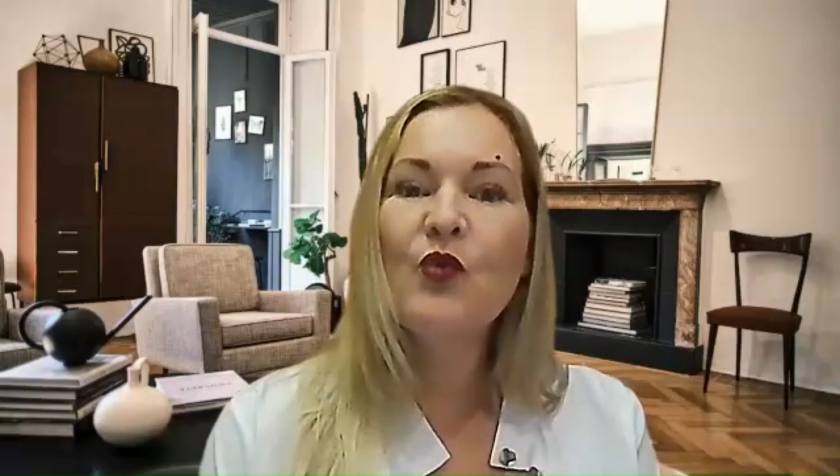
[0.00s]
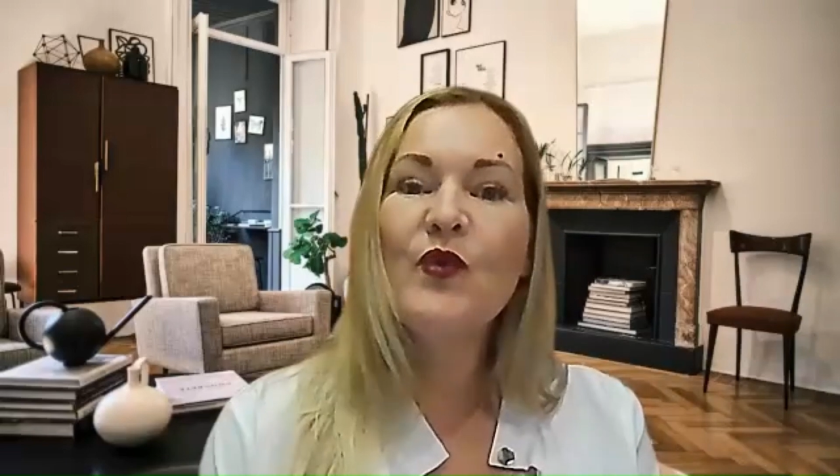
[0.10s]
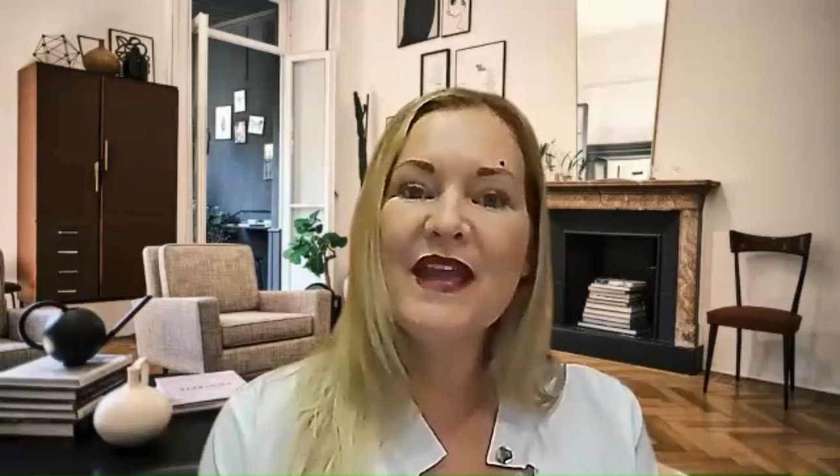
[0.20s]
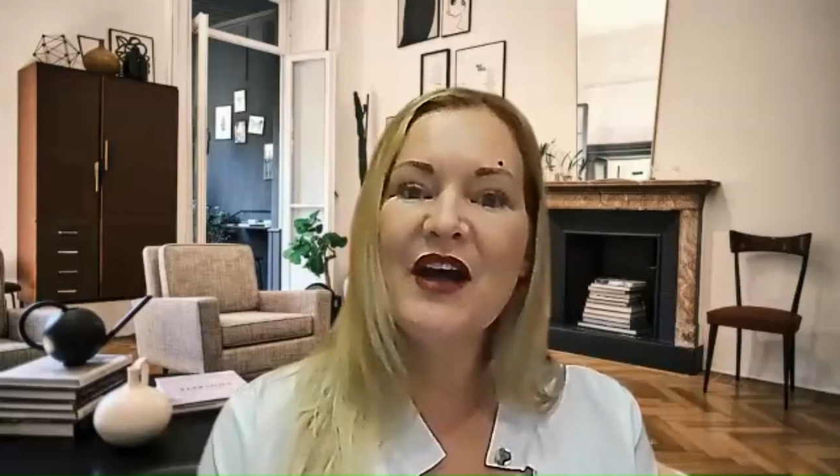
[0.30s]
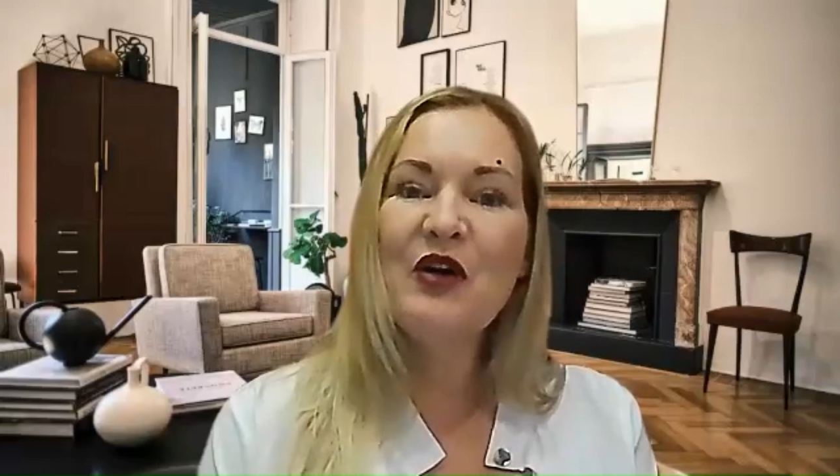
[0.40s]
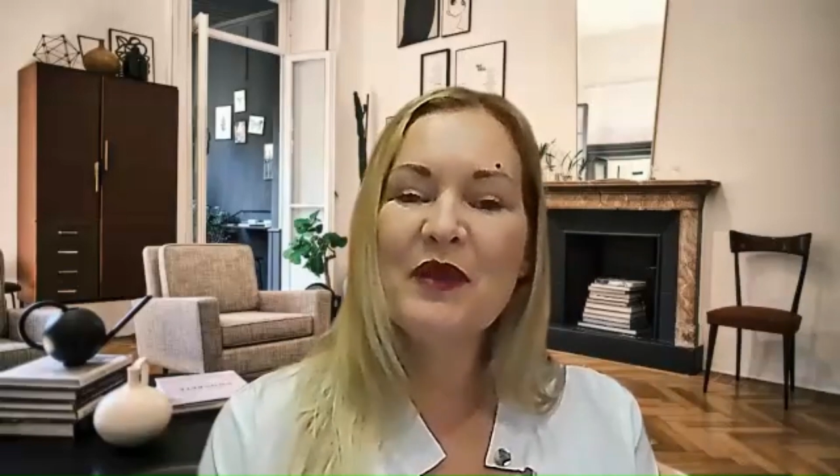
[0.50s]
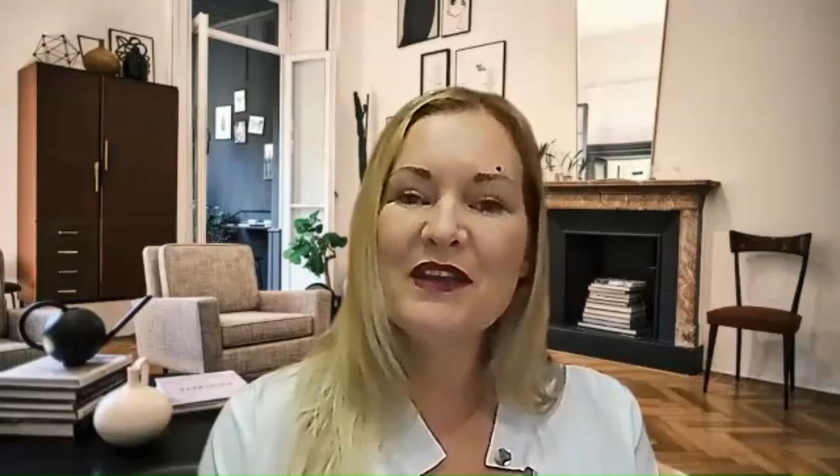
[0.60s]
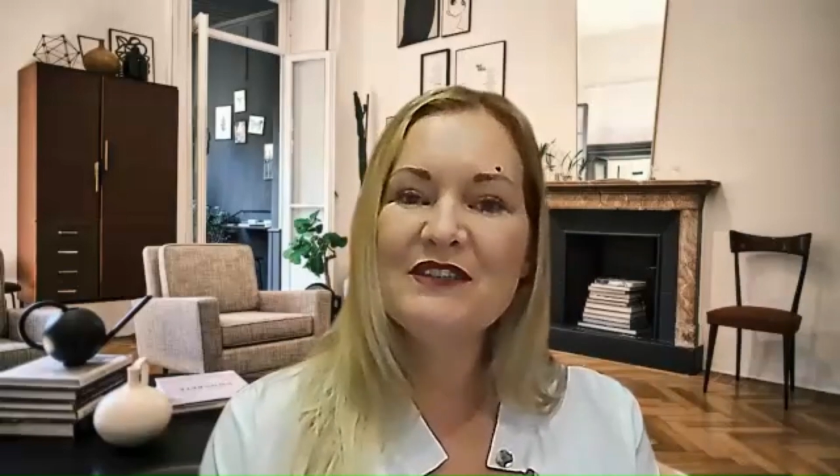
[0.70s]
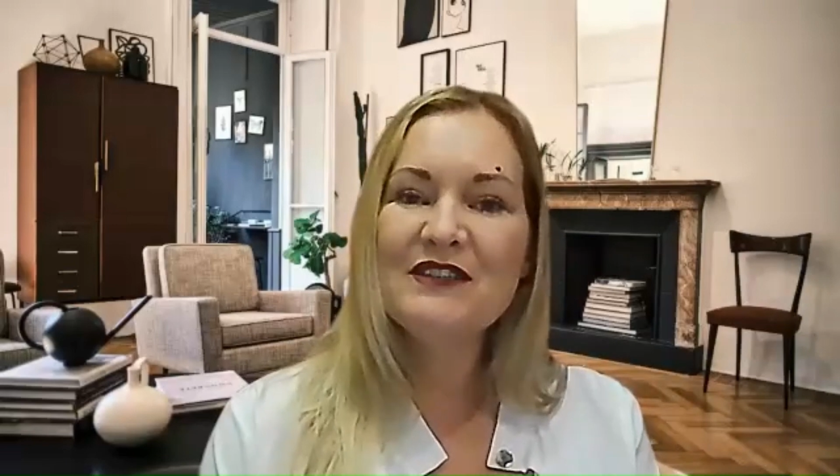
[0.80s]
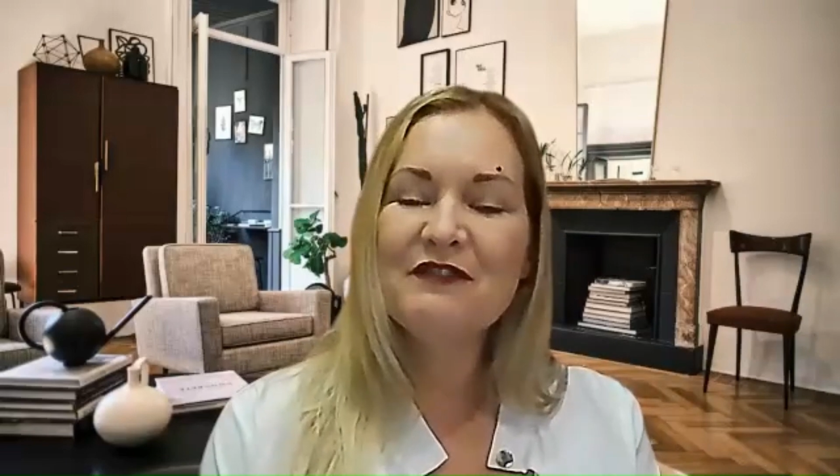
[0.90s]
we help
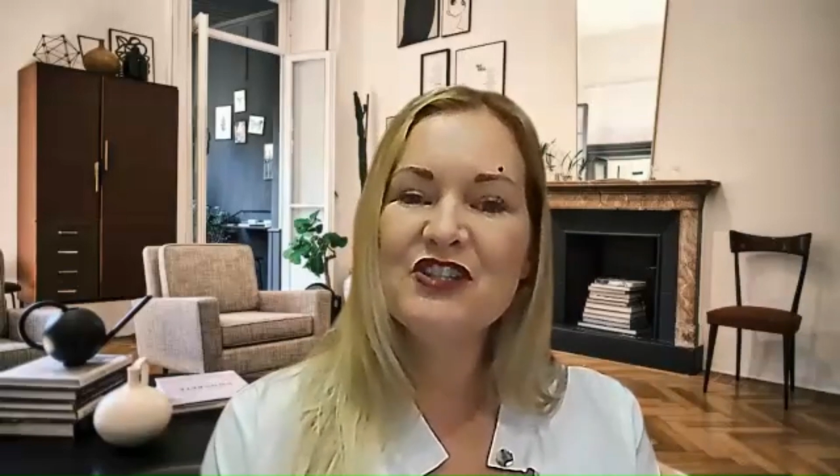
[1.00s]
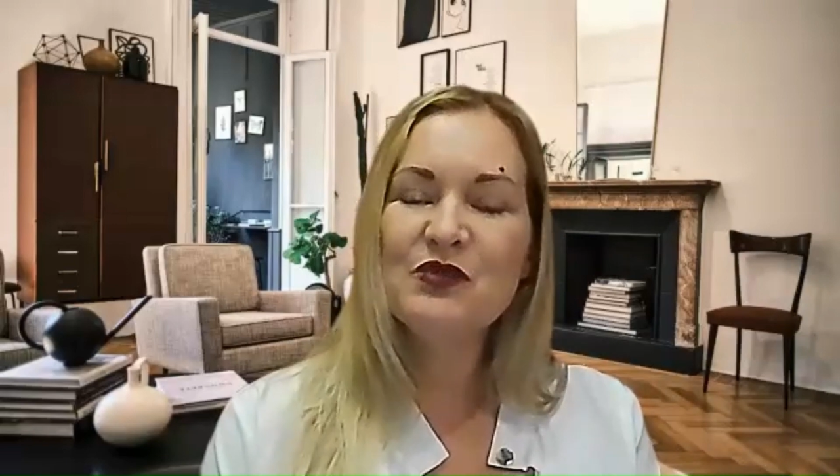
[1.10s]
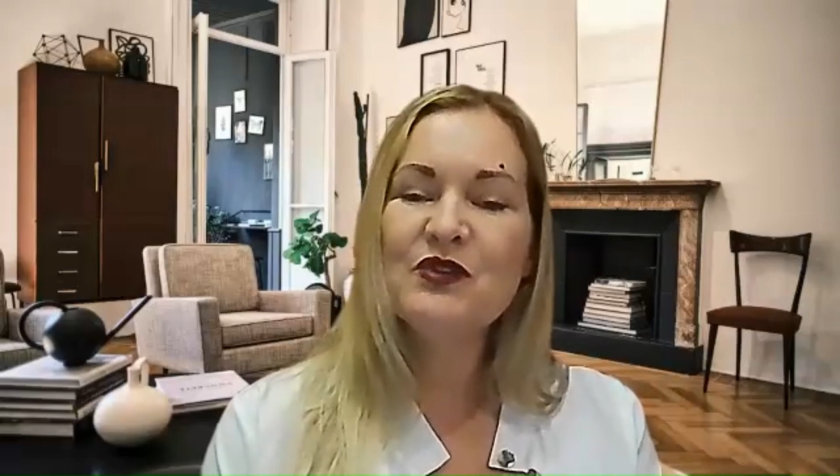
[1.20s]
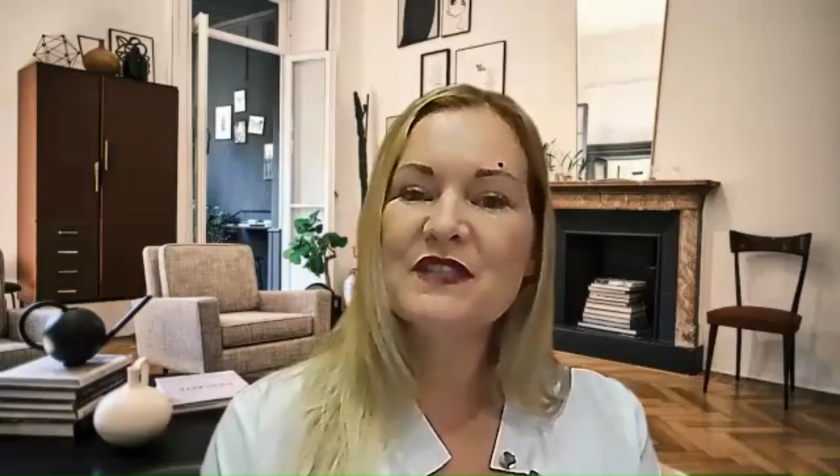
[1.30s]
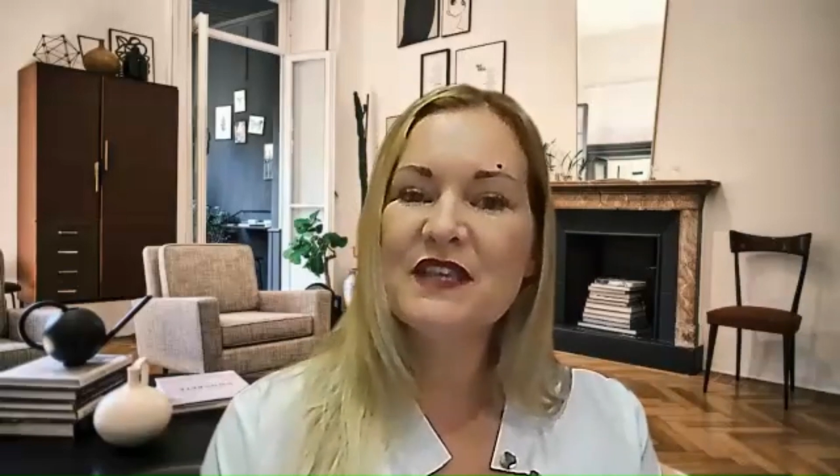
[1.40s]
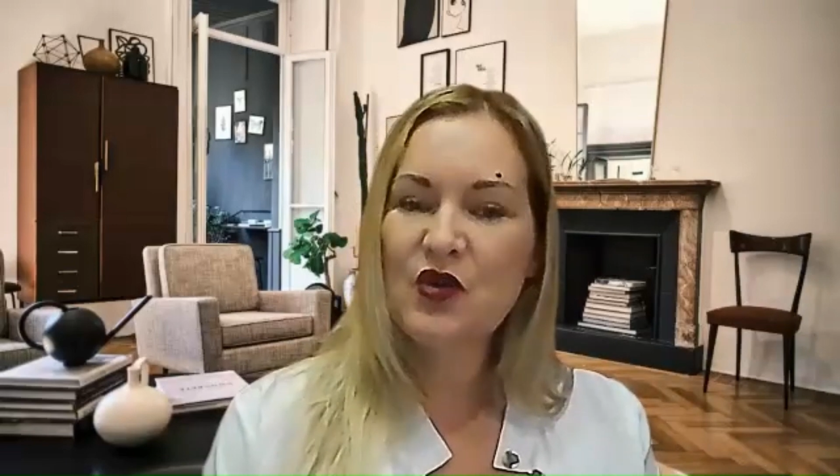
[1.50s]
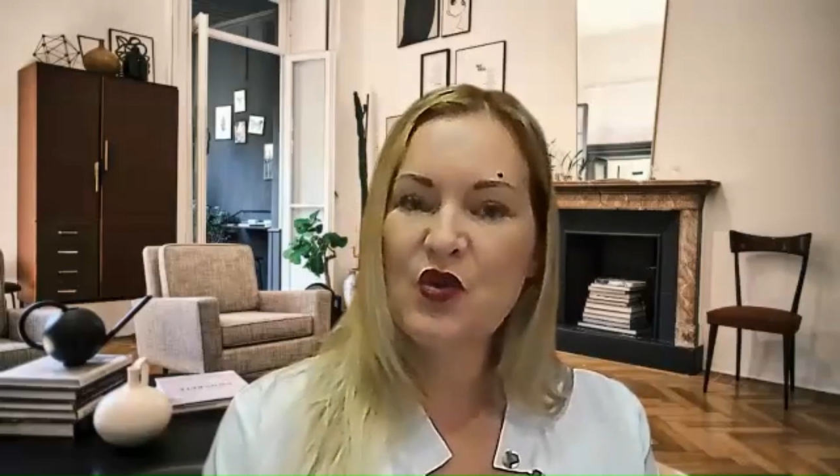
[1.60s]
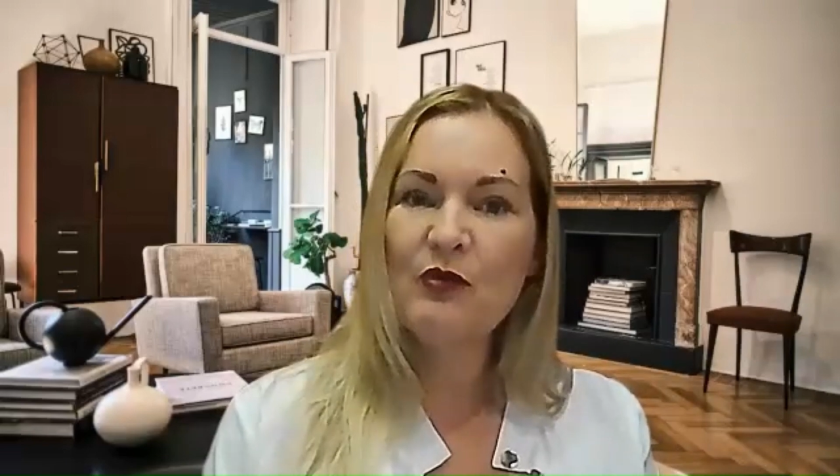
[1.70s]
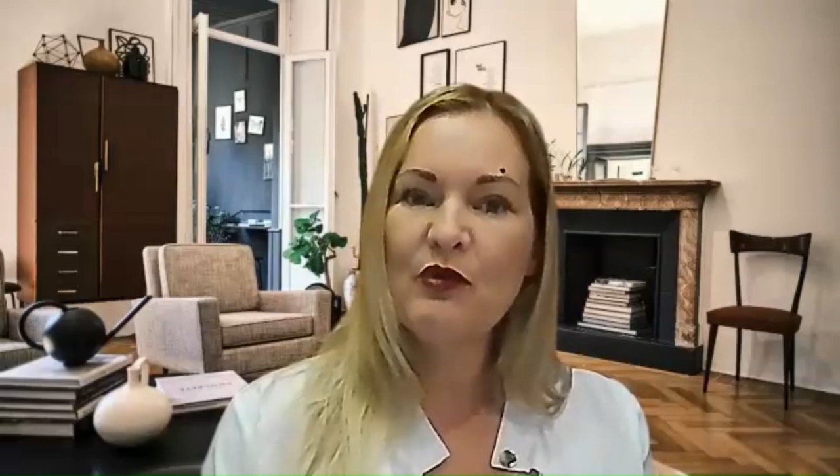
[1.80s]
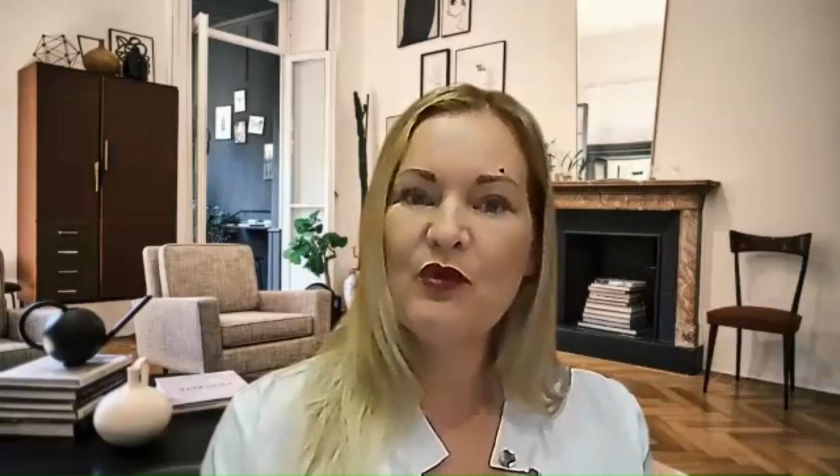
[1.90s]
individuals and
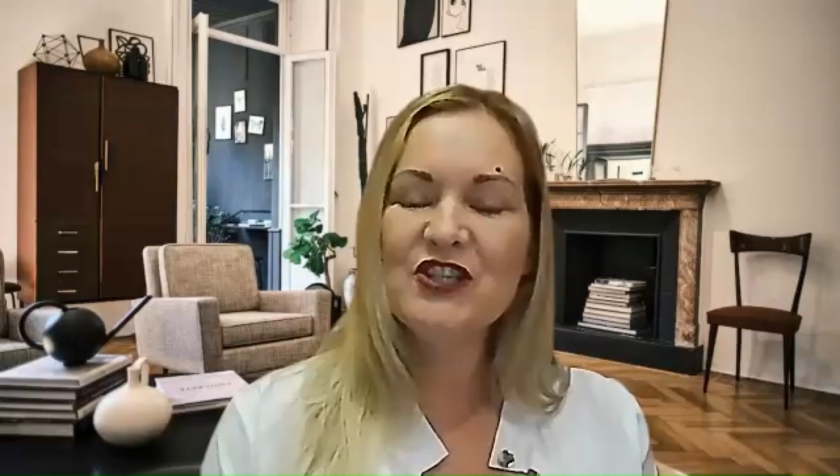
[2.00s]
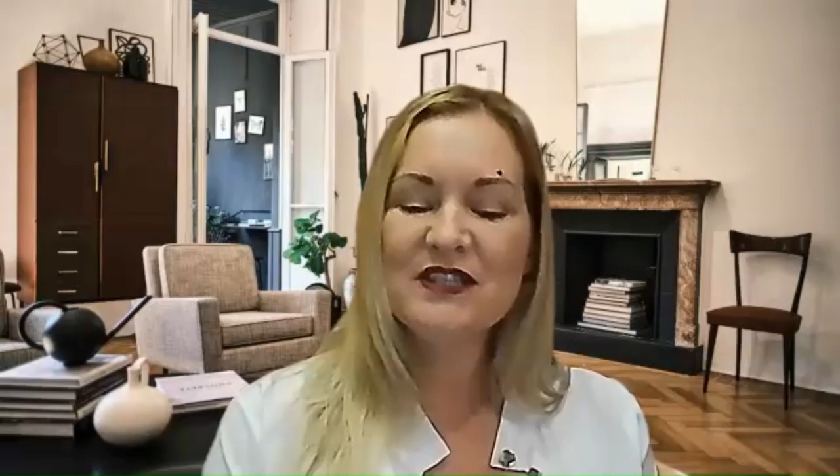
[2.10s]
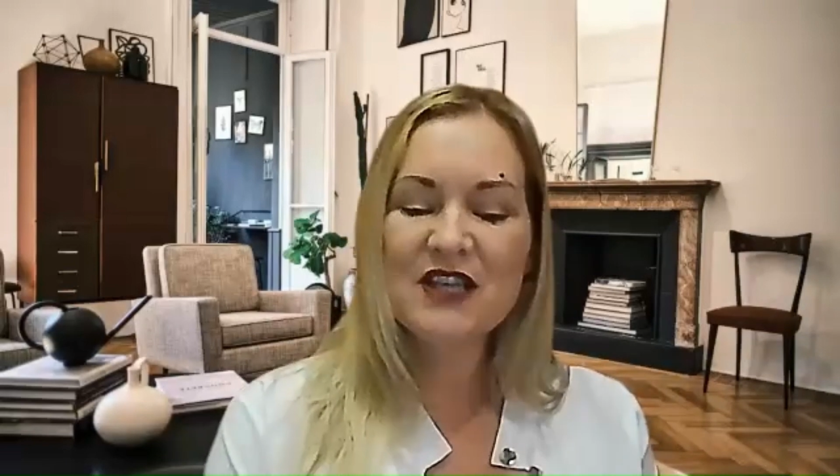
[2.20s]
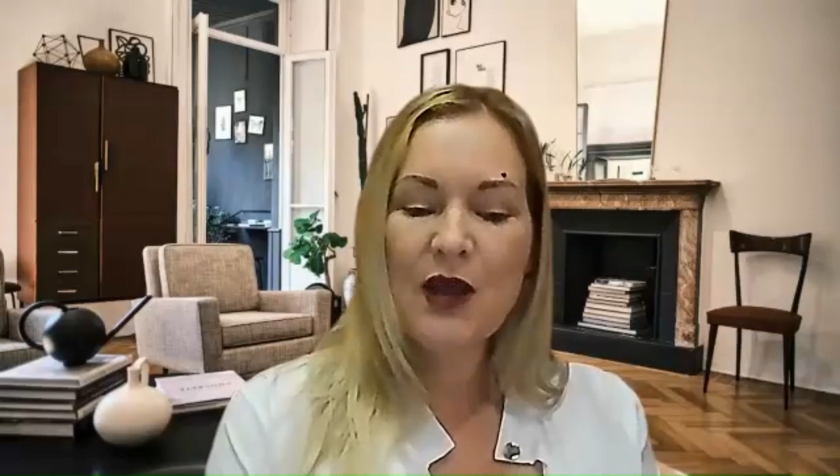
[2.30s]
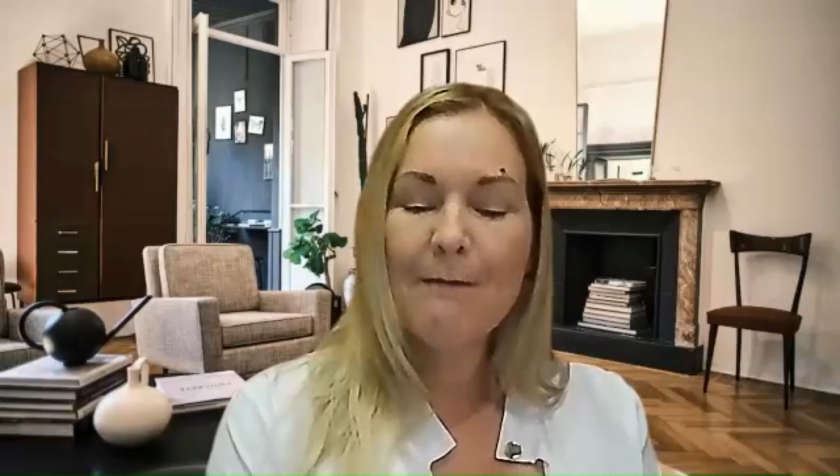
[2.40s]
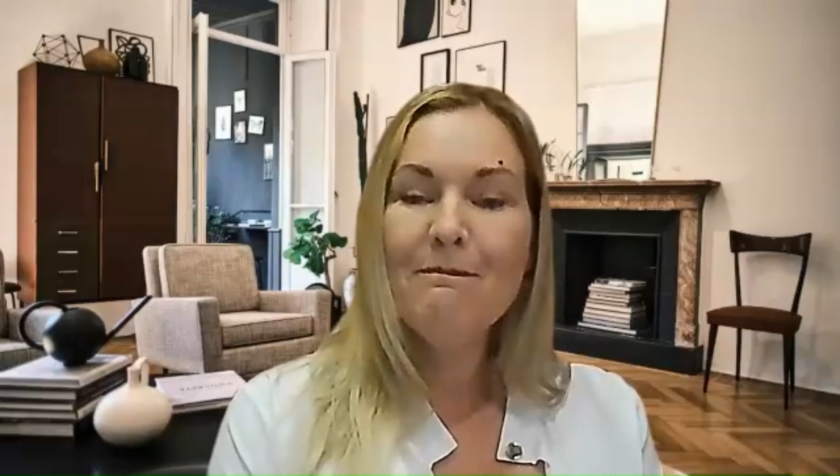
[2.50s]
corporations